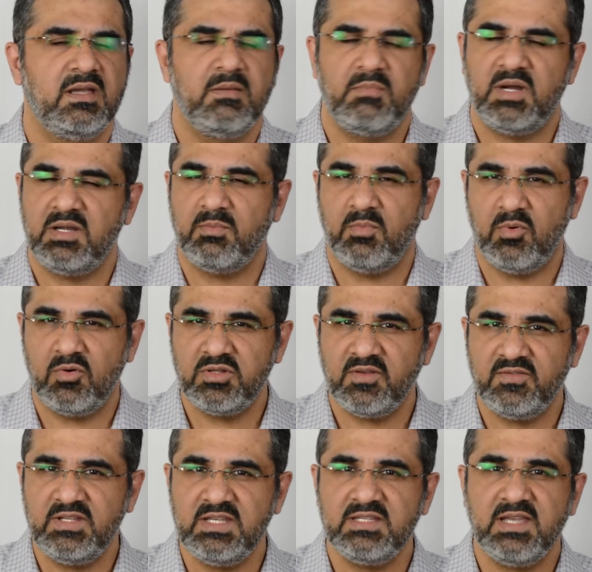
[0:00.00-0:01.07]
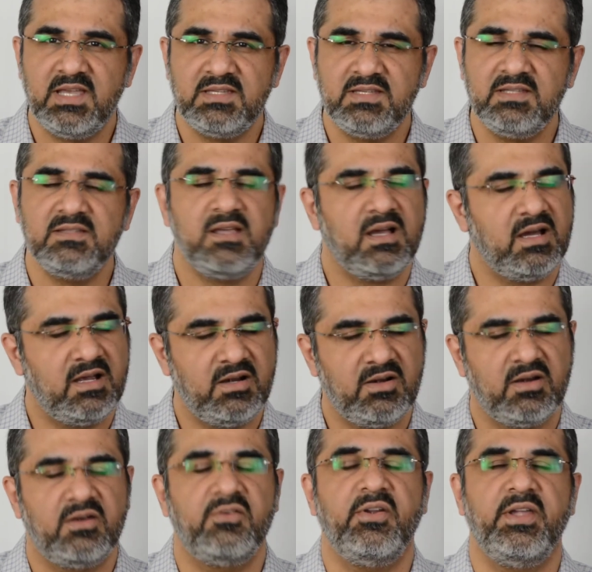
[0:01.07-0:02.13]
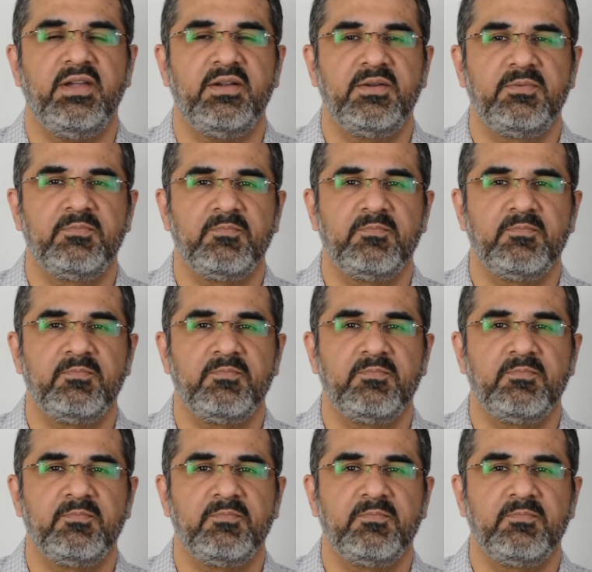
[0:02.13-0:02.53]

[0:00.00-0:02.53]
But both of these cases are rare.